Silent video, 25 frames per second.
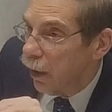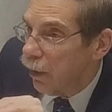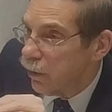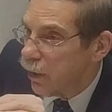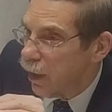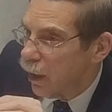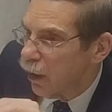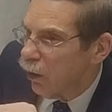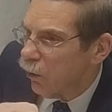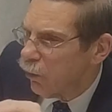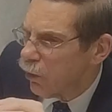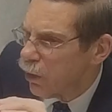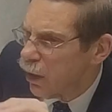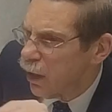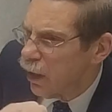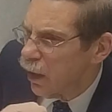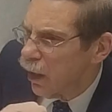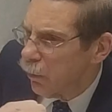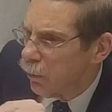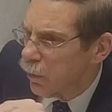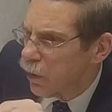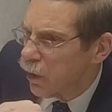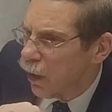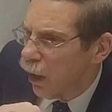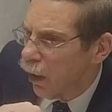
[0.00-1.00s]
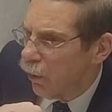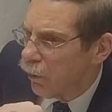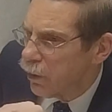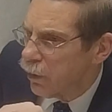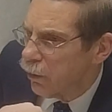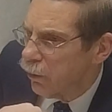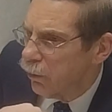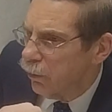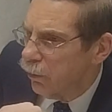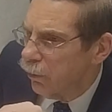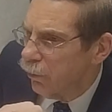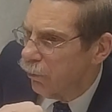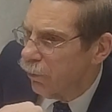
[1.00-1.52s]
is they don't see themselves
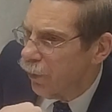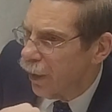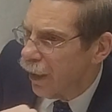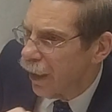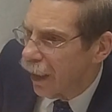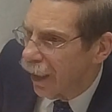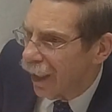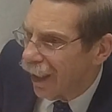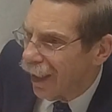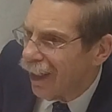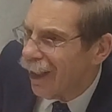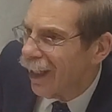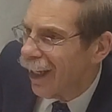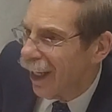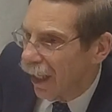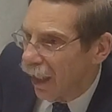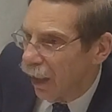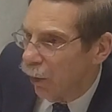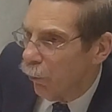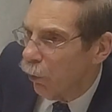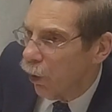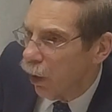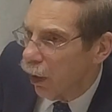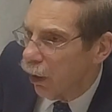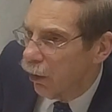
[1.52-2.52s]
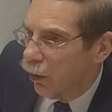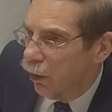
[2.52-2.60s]
fitting in anywhere.